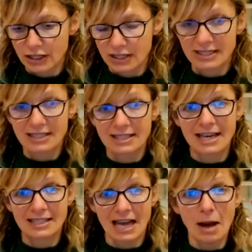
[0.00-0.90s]

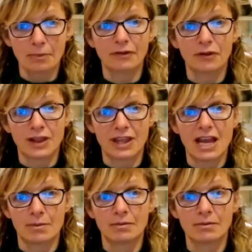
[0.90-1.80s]
set up for
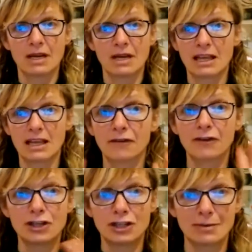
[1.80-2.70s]
them their
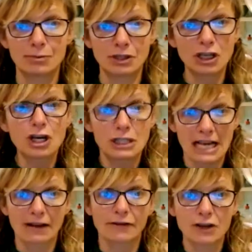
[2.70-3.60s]
first, it's
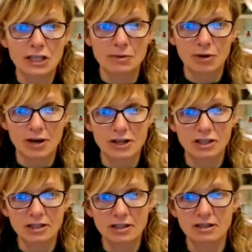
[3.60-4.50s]
like first
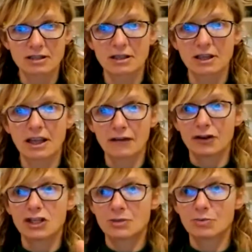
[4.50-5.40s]
impressions, their
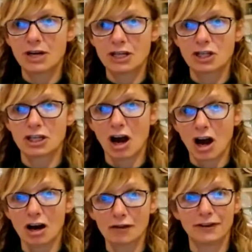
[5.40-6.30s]
first impression
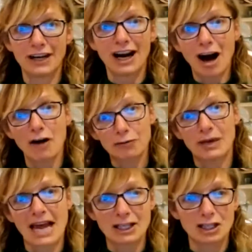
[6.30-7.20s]
of
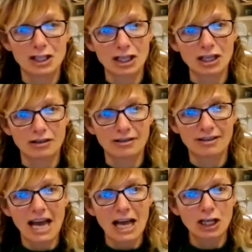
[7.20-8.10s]
planet
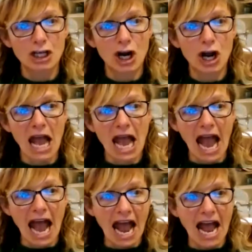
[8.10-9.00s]
Earth,
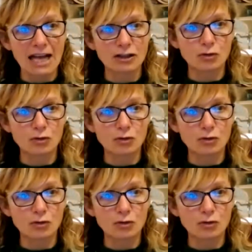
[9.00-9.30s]
and